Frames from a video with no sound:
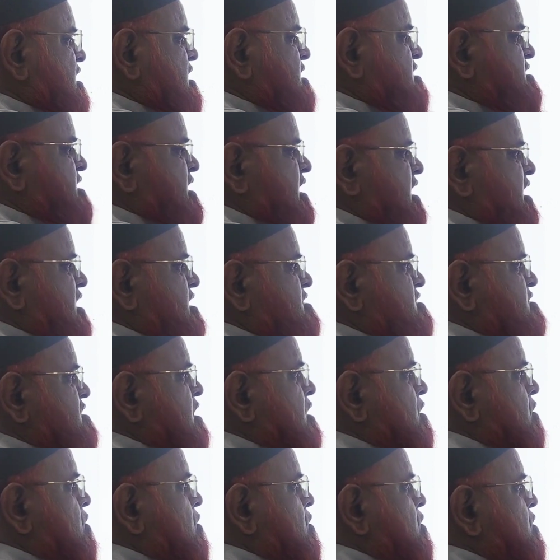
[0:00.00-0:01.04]
that is taken as
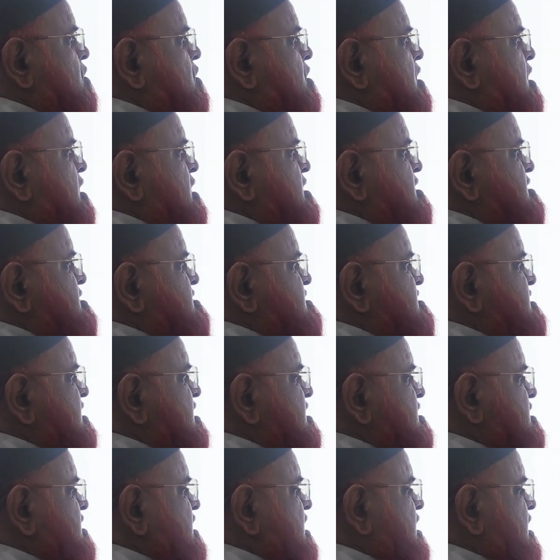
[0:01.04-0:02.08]
0.
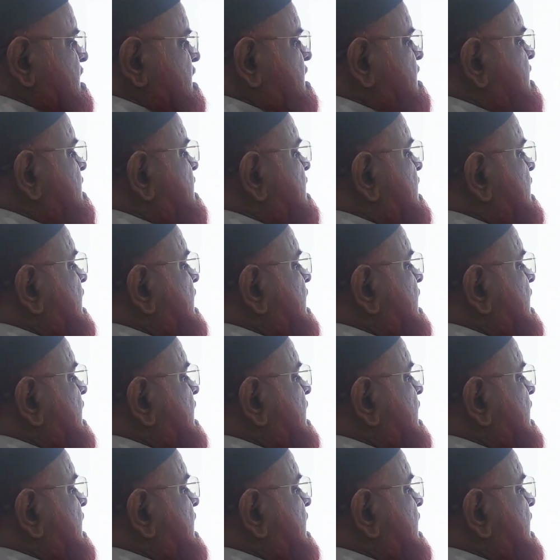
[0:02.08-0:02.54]
C3,